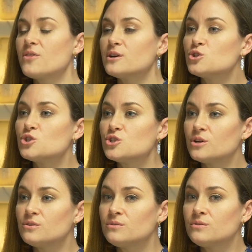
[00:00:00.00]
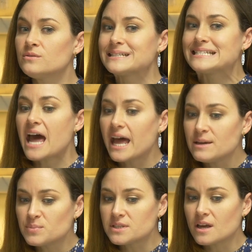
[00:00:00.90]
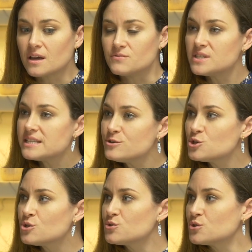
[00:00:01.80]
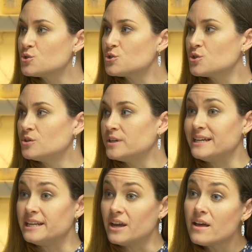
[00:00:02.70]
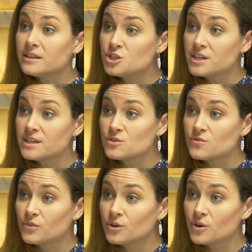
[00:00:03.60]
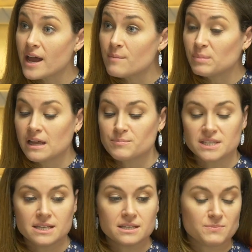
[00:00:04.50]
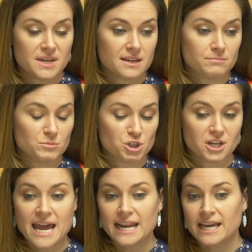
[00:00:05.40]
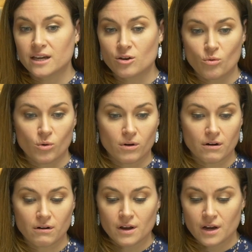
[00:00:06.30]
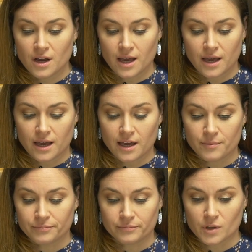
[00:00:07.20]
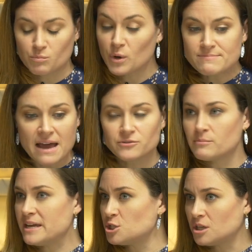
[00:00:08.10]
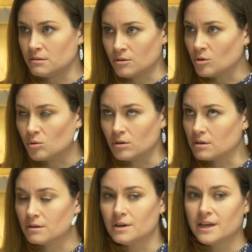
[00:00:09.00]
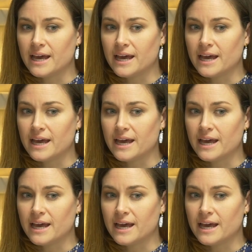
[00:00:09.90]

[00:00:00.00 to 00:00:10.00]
are there certain types of seizures or certain etiologies for epilepsies, be it genetic or brain malformation or